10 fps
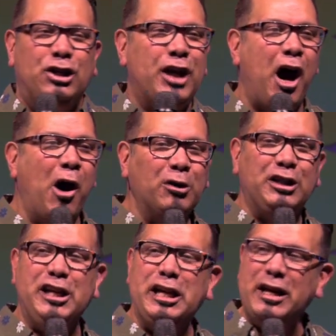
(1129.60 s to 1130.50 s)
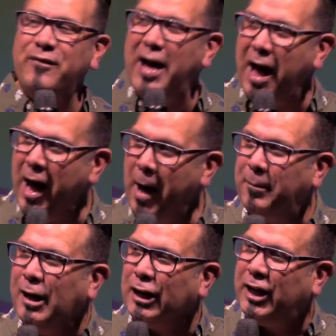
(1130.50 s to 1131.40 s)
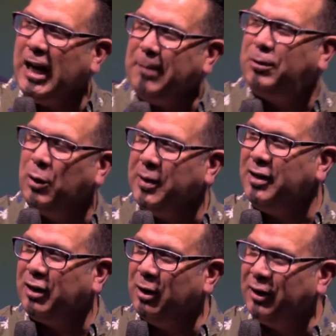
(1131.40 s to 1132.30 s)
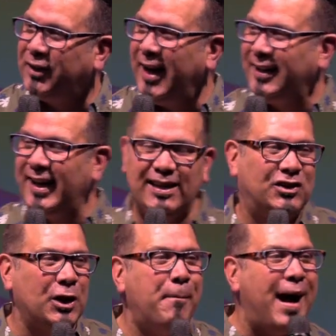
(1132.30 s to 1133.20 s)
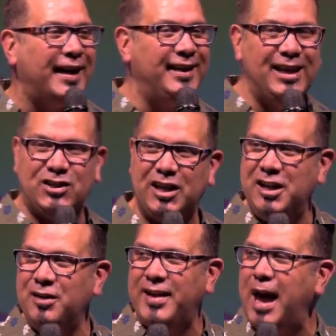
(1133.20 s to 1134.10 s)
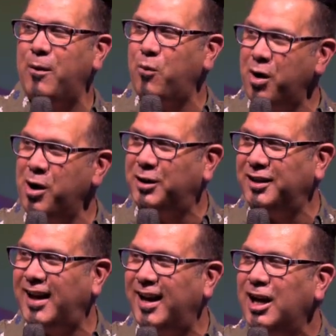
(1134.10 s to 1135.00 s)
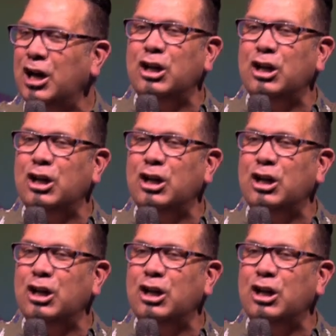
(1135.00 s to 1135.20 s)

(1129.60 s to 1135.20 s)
Don't give up. Keep doing the good thing today. And somebody needs to hear that word today.